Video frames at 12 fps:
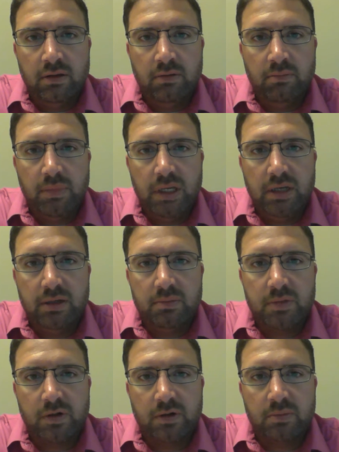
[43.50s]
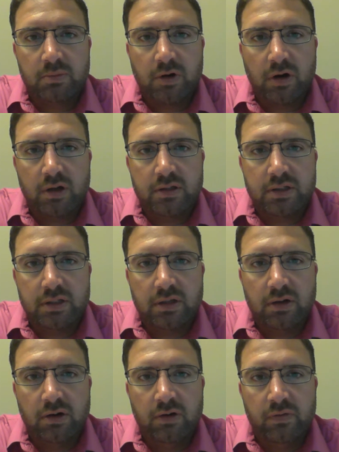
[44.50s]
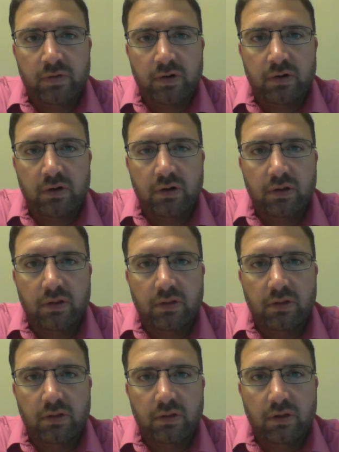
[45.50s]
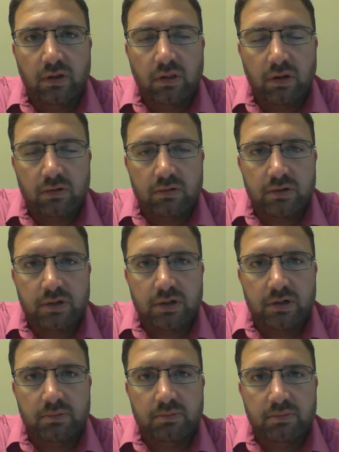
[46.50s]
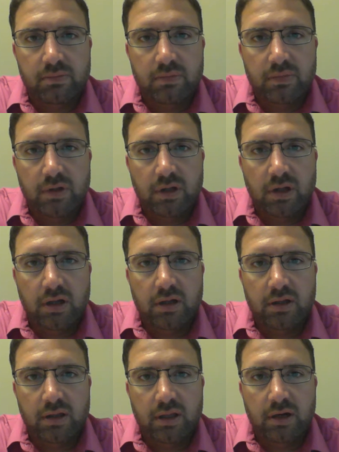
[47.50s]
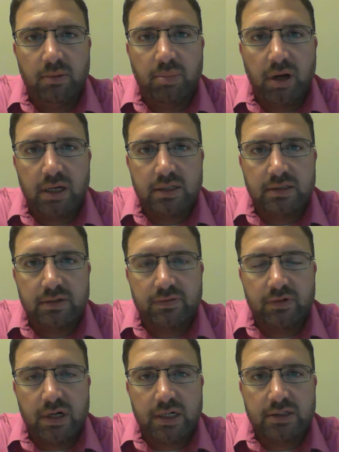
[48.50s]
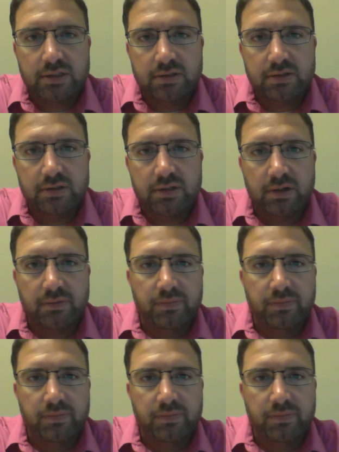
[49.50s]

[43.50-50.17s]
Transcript: the medium term crossing over the long term in a positive direction. So